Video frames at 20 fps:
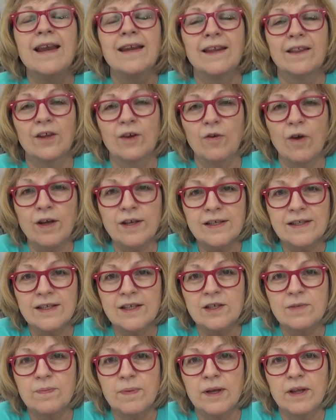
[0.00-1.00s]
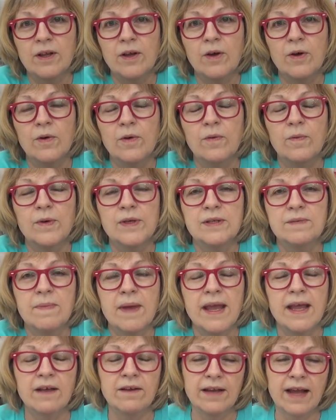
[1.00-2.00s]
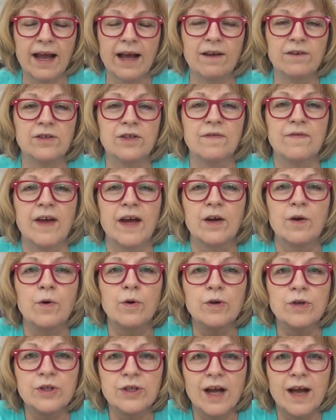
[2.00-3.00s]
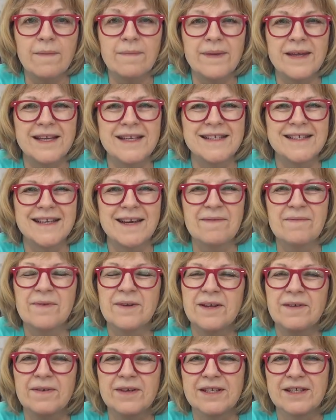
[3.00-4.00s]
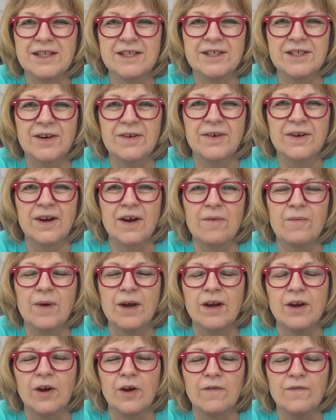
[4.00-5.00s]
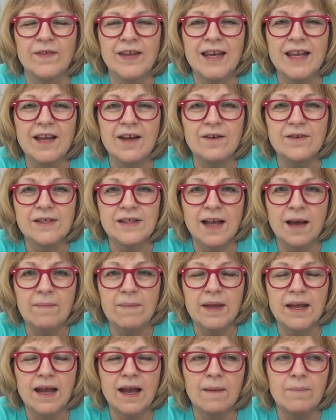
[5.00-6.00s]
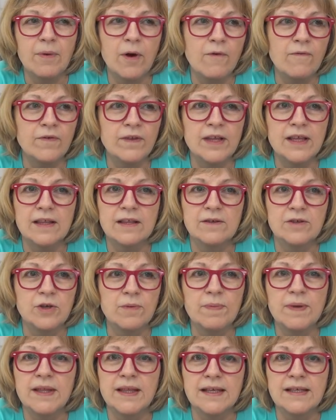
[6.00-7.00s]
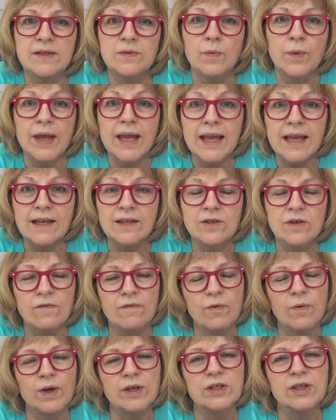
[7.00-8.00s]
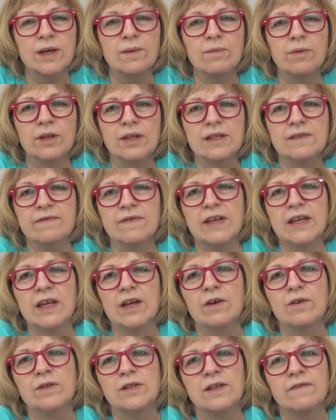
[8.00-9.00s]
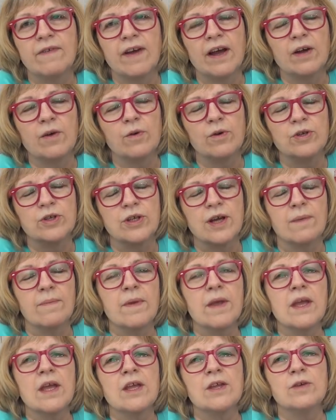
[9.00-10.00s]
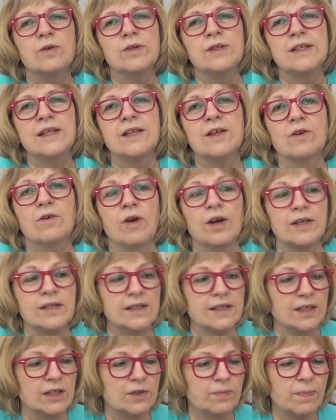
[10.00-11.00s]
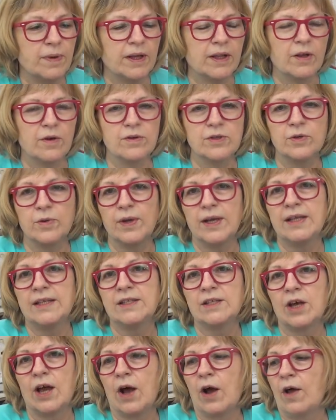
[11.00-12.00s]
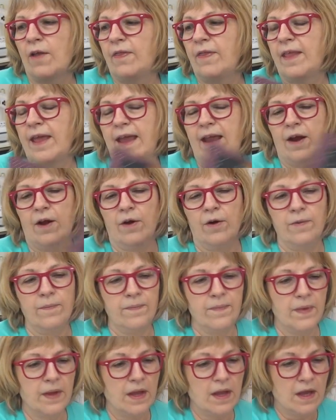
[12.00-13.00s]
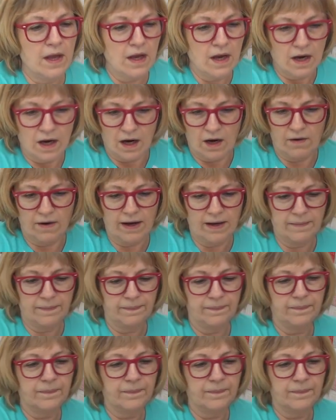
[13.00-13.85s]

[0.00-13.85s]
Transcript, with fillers: Now the cross-stitch pillow was mailed out to the Fat Quarter Shop because Kimberly wants to show it on one of her videos coming up. Hopefully it should be this week. So if you watch Kimberly's videos at the Fat Quarter Shop, you'll see the cross-stitch pillow. So it's on there. All right.